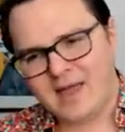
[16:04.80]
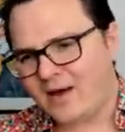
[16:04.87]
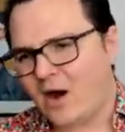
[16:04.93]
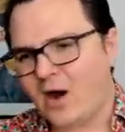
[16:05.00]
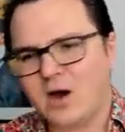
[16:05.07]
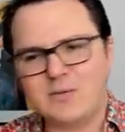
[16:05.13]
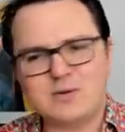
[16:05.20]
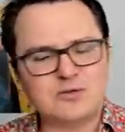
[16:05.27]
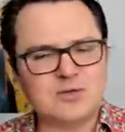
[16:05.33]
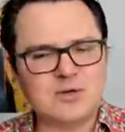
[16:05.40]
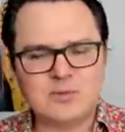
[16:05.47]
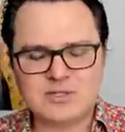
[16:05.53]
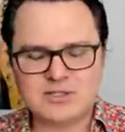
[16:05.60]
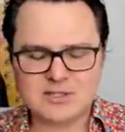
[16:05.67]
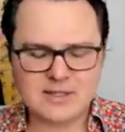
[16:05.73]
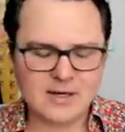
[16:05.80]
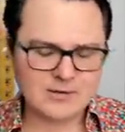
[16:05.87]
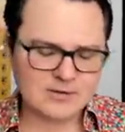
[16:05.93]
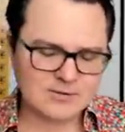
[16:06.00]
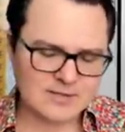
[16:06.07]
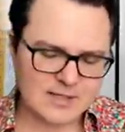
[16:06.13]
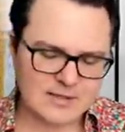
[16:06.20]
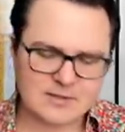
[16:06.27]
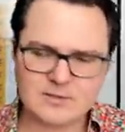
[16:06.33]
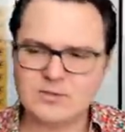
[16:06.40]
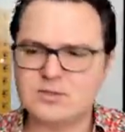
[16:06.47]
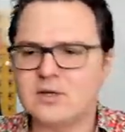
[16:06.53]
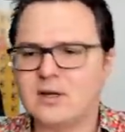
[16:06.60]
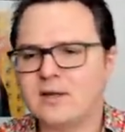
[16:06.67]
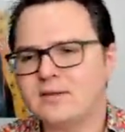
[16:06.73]
Arbitrum, which is a layer 2 scaling
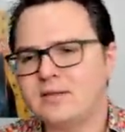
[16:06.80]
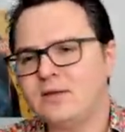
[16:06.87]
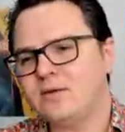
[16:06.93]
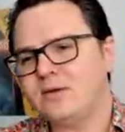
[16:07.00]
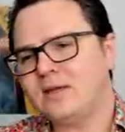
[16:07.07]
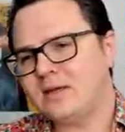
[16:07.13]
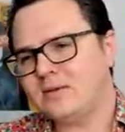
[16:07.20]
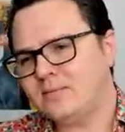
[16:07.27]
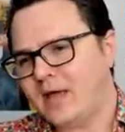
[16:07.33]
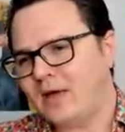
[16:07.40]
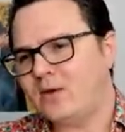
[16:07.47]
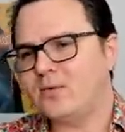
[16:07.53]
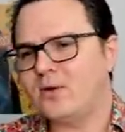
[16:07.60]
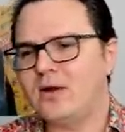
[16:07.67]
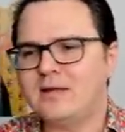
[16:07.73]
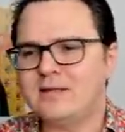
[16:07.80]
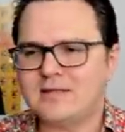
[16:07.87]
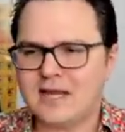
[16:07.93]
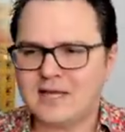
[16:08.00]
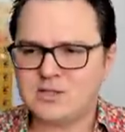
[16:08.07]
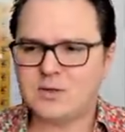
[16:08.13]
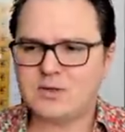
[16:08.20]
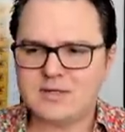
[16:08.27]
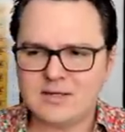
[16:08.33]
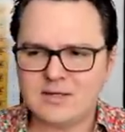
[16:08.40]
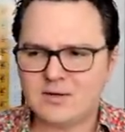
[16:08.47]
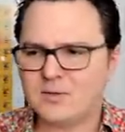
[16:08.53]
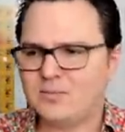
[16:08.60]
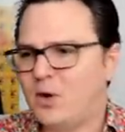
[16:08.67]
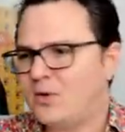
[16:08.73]
solution on Ethereum, Elrond, Edgeware,
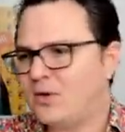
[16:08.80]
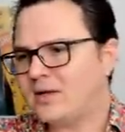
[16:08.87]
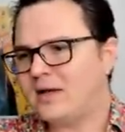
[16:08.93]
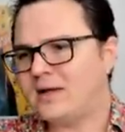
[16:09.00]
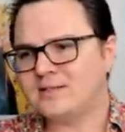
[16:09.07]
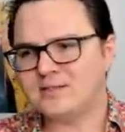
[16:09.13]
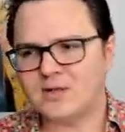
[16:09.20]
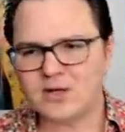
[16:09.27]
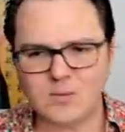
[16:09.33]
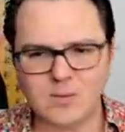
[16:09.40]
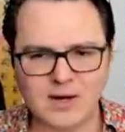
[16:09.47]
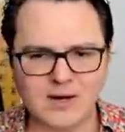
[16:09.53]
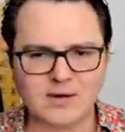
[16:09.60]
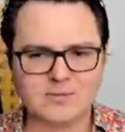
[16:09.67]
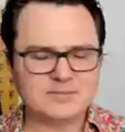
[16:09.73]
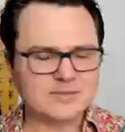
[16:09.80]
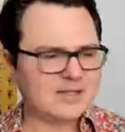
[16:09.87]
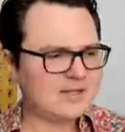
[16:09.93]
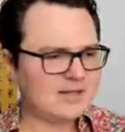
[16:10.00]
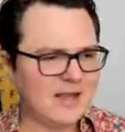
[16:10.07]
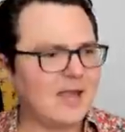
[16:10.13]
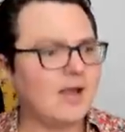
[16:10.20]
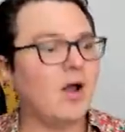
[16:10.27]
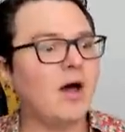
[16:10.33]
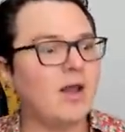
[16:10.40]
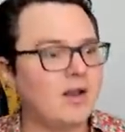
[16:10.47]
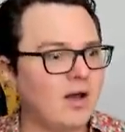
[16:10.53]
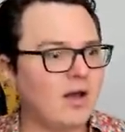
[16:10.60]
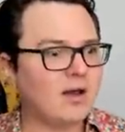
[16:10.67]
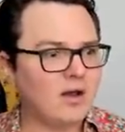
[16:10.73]
Near, Polkadot, Starkware, and on
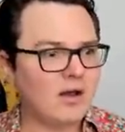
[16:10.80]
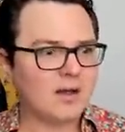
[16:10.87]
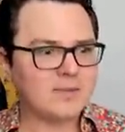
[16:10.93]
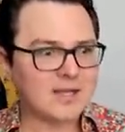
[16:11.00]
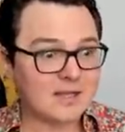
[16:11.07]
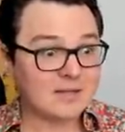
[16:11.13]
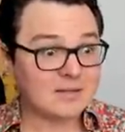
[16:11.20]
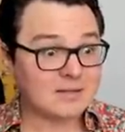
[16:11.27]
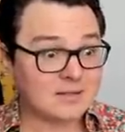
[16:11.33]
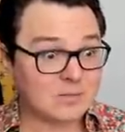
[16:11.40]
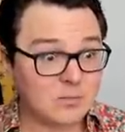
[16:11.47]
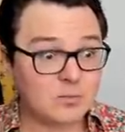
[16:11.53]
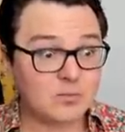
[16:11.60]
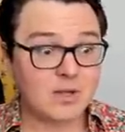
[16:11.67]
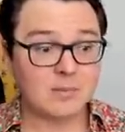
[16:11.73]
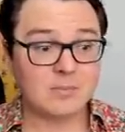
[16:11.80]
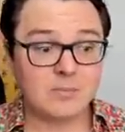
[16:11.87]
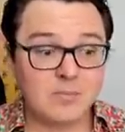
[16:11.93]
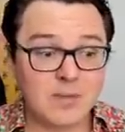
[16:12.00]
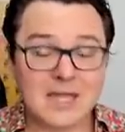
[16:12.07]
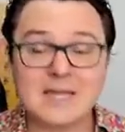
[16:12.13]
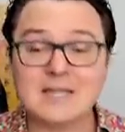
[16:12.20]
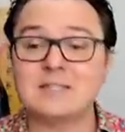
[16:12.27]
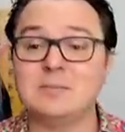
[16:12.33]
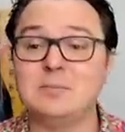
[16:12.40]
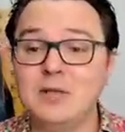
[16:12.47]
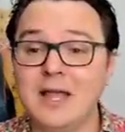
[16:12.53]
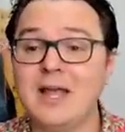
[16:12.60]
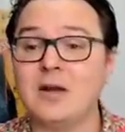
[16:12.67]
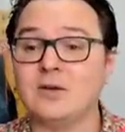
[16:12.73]
and on and on. It's some the biggest
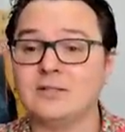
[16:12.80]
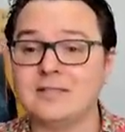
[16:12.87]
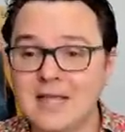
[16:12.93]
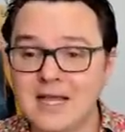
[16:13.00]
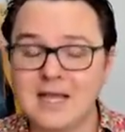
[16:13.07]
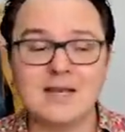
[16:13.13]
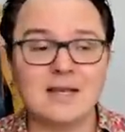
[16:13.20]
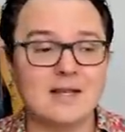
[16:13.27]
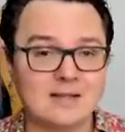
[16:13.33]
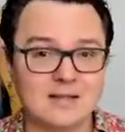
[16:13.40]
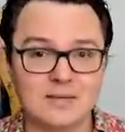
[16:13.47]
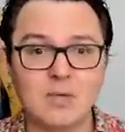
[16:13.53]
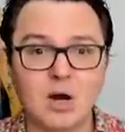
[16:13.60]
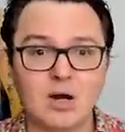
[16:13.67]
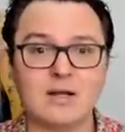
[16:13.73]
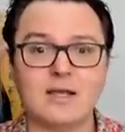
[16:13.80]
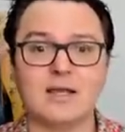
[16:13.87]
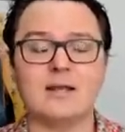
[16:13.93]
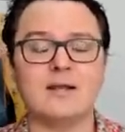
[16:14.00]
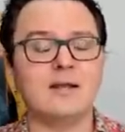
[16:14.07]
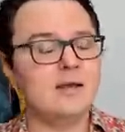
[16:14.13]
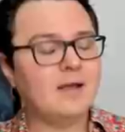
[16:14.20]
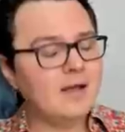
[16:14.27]
players in the market.